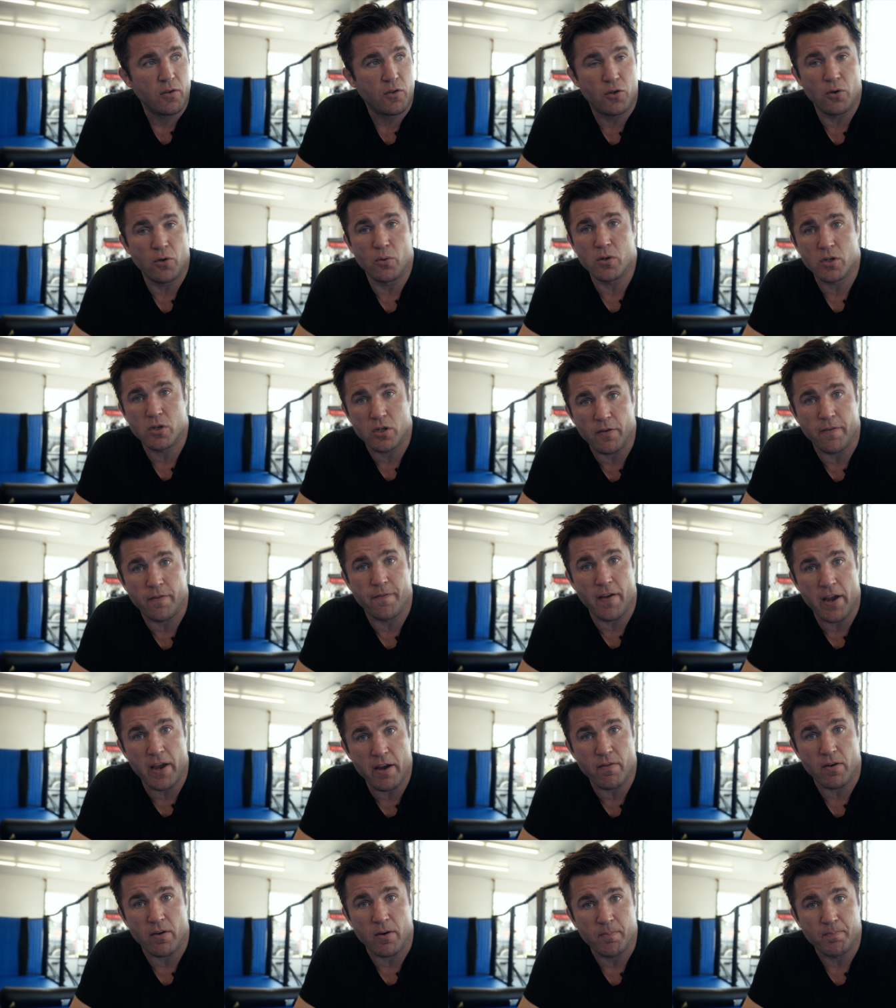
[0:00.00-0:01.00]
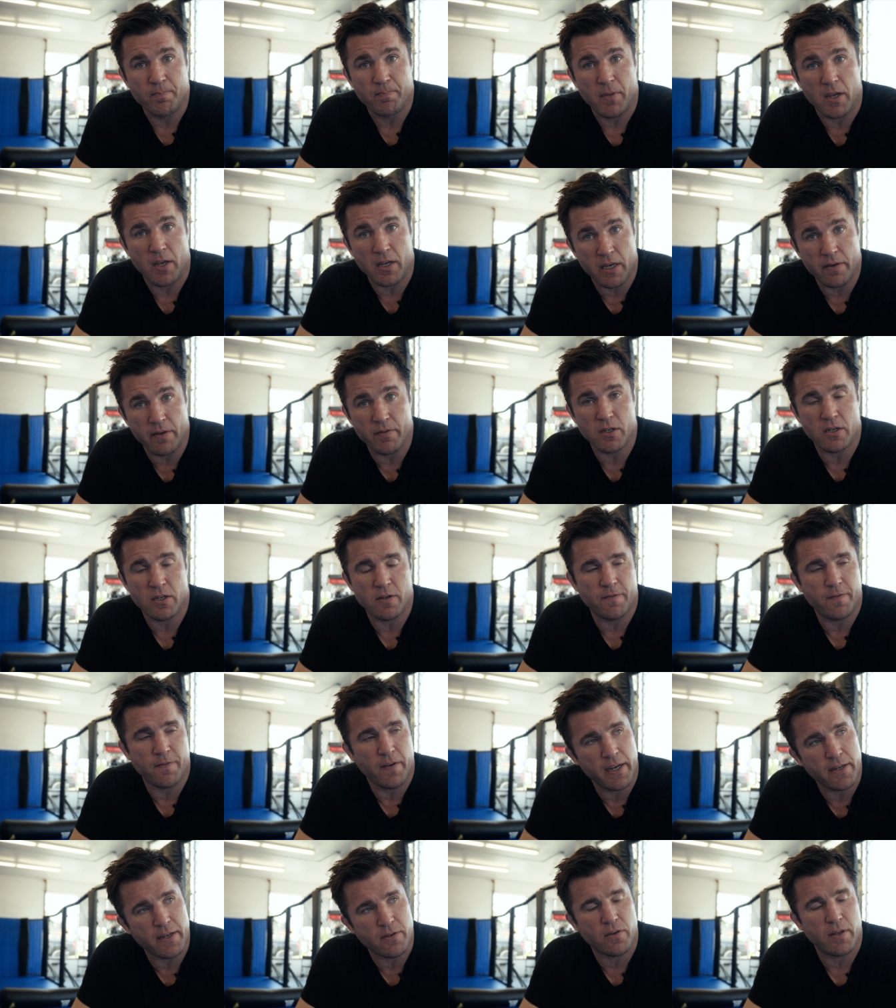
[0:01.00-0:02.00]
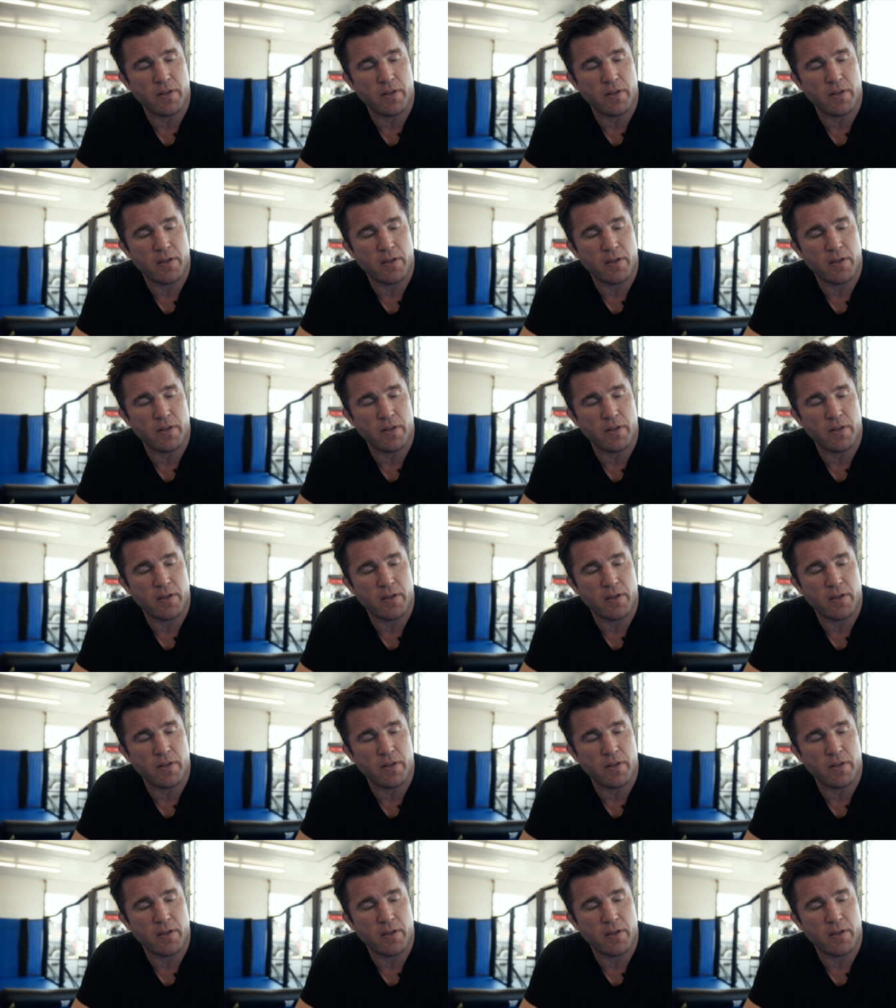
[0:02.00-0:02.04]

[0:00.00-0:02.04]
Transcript: Do us a favor and give us a fight.